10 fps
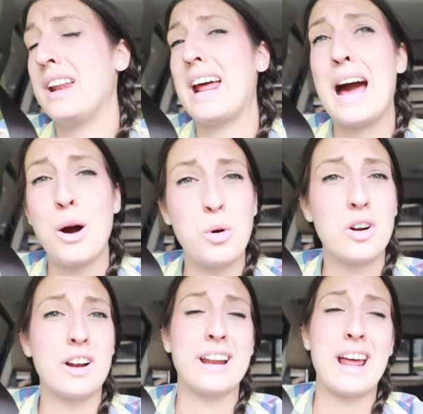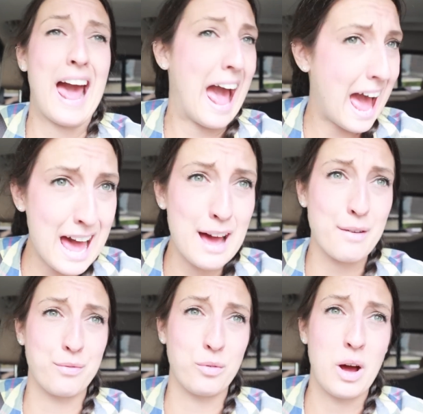An hour and a
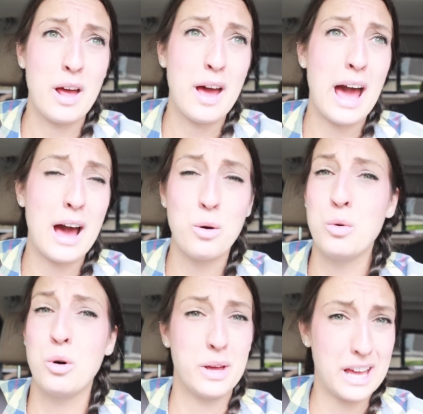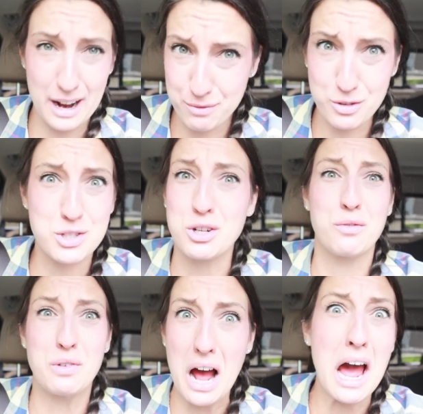half. How will we ever
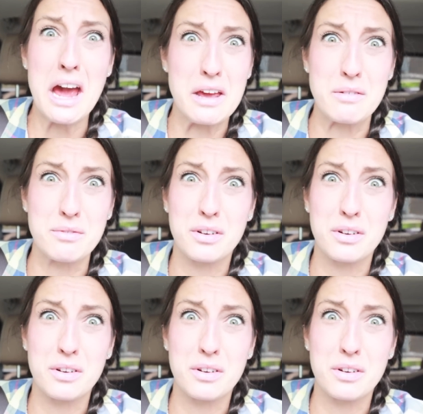survive?